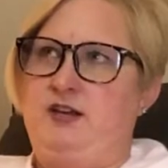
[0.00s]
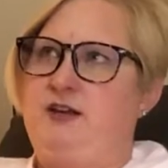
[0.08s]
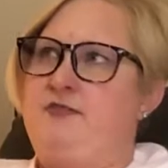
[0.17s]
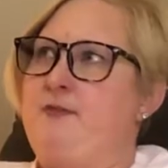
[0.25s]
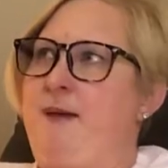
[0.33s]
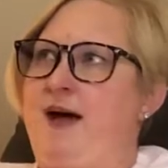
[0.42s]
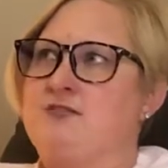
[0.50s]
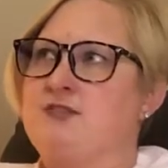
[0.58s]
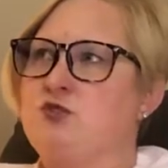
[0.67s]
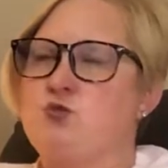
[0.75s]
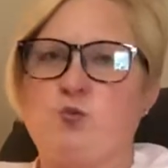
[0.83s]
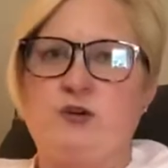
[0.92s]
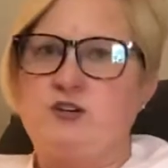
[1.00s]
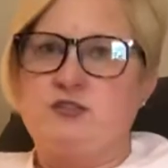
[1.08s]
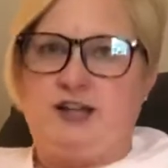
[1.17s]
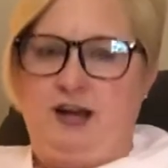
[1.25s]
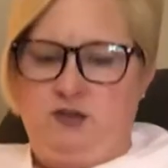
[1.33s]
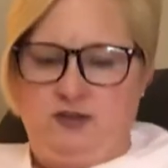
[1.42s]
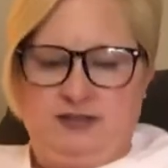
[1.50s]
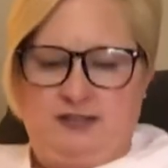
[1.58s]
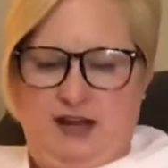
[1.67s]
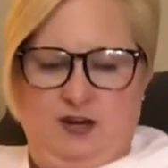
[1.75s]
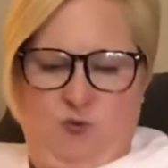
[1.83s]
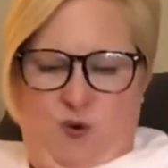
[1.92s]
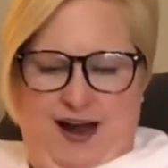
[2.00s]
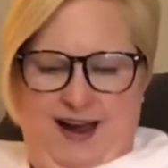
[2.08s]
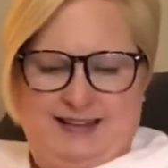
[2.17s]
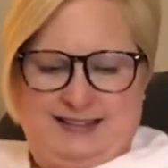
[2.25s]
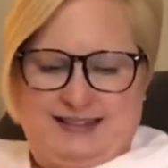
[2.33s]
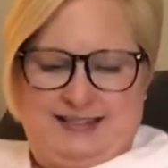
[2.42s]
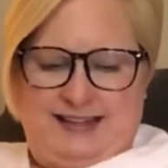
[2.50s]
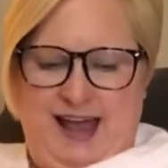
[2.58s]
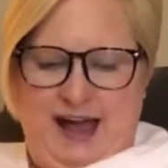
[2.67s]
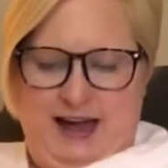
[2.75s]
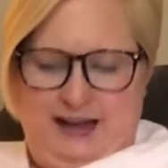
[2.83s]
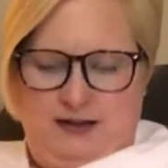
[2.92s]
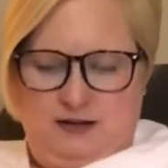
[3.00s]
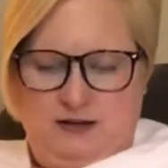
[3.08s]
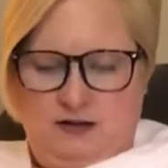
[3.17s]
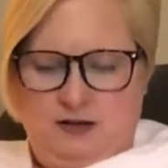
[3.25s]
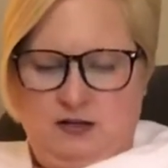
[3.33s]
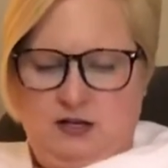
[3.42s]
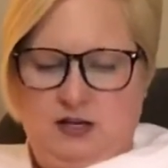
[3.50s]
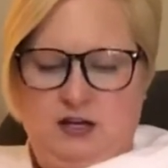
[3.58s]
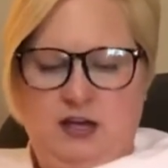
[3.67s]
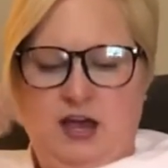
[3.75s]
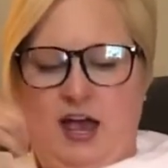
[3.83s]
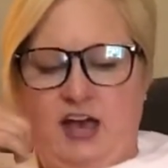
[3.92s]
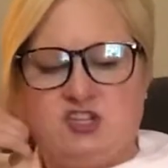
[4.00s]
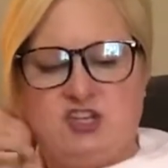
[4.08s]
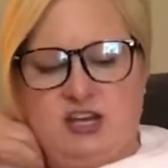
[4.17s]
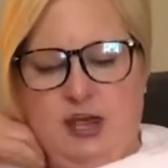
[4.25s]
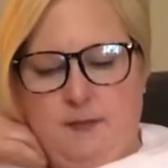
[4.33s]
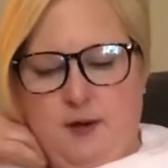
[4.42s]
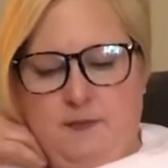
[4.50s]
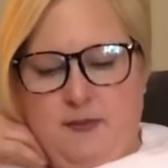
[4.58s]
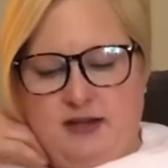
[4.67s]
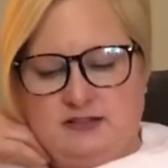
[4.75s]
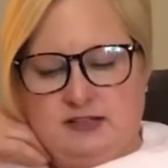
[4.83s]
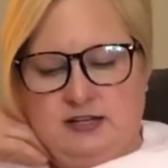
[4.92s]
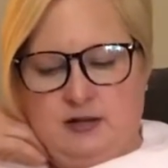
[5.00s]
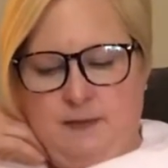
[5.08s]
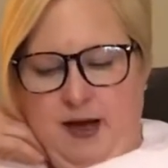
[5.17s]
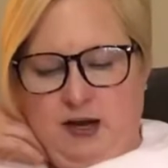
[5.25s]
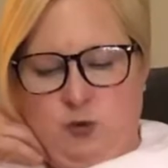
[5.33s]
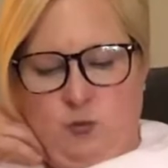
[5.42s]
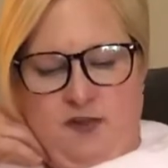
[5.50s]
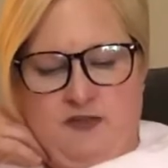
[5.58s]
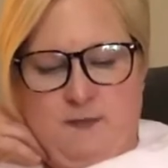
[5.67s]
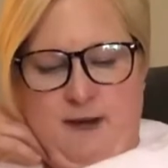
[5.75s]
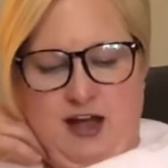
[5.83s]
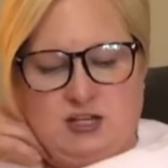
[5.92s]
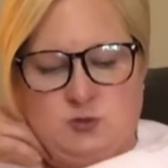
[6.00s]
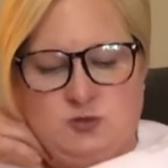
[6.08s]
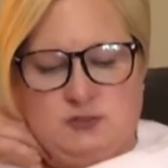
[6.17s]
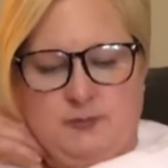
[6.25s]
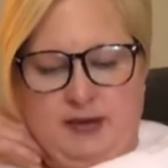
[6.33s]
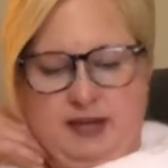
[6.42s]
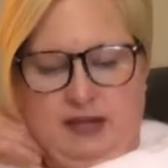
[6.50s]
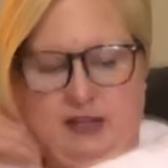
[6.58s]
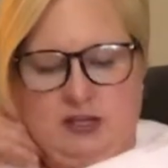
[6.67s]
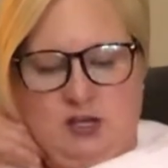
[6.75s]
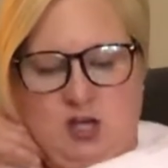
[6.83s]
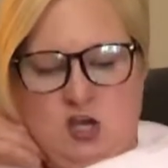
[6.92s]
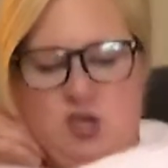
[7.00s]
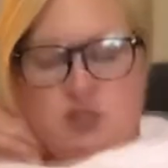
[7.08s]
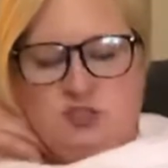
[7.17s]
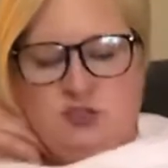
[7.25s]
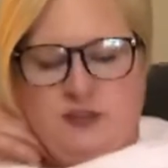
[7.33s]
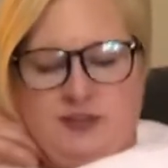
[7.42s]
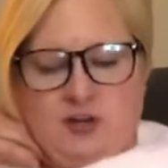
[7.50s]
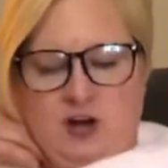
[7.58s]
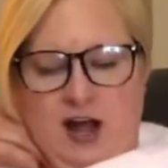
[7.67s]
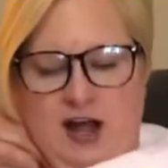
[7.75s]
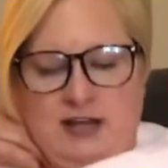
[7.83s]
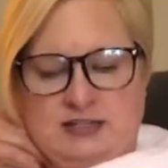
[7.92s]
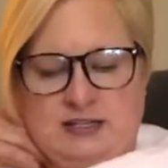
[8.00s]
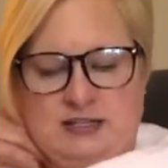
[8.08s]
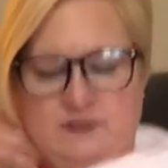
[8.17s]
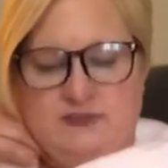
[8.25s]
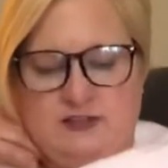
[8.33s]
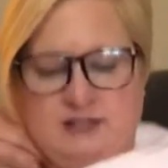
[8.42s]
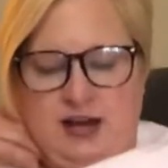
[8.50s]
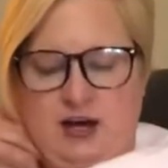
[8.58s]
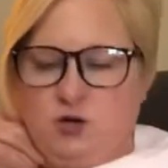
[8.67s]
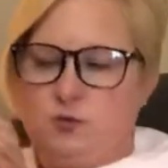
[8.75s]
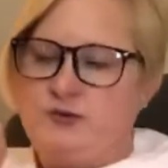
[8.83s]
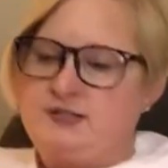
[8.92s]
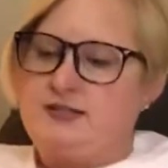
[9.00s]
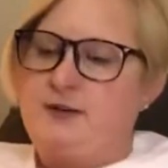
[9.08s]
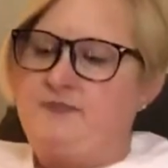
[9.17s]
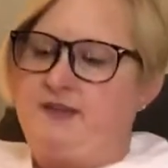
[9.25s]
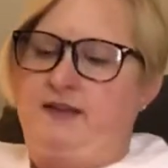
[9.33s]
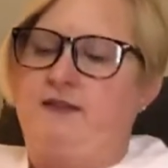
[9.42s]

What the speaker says: at the mouse's real tail and saying, why is it sad? As she kept on puzzling about it while the mouse was speaking, so that her idea of the tale was something